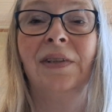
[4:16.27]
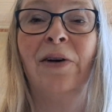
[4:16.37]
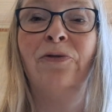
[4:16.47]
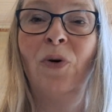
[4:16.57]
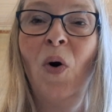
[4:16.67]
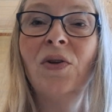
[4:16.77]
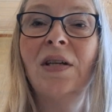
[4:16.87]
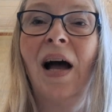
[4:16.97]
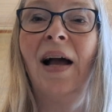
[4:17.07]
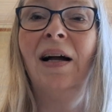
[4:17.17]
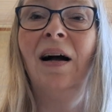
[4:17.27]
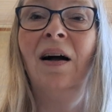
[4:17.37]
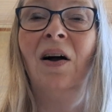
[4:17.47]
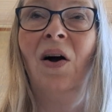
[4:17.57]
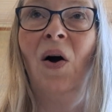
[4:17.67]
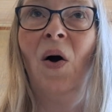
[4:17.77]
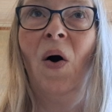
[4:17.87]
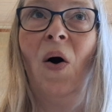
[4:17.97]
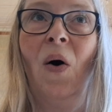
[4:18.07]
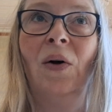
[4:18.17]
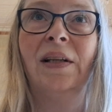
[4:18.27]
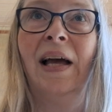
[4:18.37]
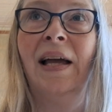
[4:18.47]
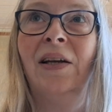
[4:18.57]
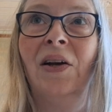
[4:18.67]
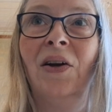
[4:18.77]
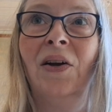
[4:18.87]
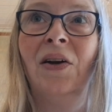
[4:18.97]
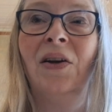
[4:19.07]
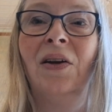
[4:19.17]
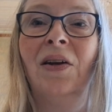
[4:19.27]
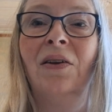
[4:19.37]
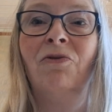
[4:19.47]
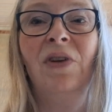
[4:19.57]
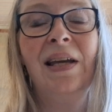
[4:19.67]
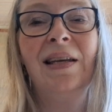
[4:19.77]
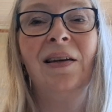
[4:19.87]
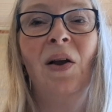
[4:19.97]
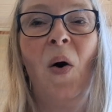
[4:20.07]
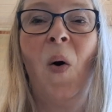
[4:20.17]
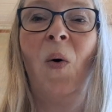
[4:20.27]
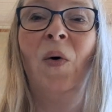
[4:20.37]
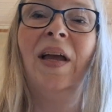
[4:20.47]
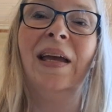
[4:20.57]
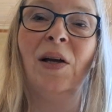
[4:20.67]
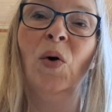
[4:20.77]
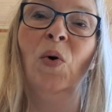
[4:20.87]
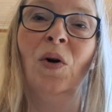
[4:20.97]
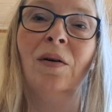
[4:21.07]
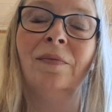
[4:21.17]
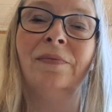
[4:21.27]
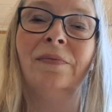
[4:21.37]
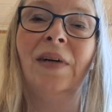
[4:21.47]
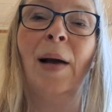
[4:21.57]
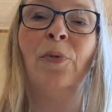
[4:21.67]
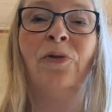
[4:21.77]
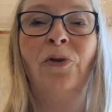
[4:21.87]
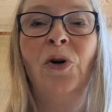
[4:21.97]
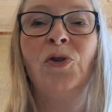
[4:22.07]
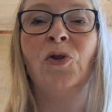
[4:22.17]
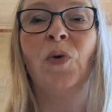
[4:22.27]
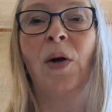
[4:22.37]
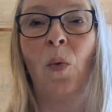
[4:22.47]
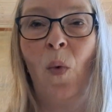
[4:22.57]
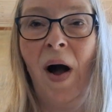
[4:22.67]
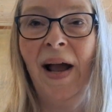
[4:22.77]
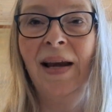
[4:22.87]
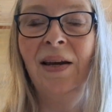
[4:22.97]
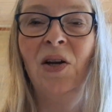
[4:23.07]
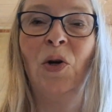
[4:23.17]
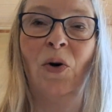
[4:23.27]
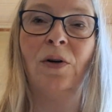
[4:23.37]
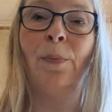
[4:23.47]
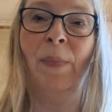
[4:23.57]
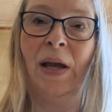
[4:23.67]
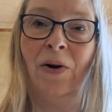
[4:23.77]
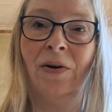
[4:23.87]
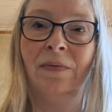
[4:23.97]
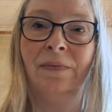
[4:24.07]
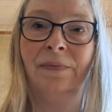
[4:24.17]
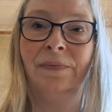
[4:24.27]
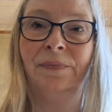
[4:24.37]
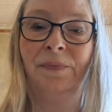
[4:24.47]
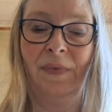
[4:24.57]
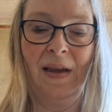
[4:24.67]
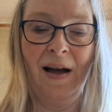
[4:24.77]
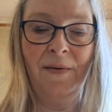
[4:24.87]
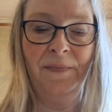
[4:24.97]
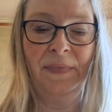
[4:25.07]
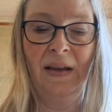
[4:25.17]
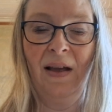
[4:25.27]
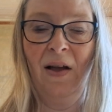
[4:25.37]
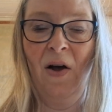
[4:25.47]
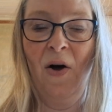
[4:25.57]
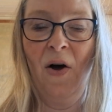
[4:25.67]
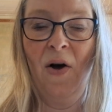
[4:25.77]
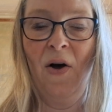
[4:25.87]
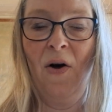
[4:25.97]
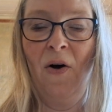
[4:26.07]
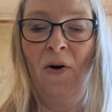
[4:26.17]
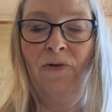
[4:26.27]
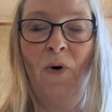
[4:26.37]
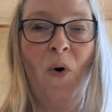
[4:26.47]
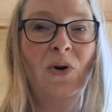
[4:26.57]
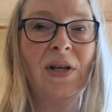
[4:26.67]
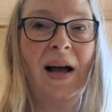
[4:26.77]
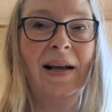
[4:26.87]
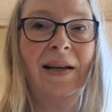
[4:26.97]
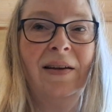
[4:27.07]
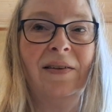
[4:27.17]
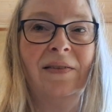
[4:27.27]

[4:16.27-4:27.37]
Jeg foretrækker at drikke vin og ikke øl. I prefer to drink wine, not beer. Yeah? Foretrække.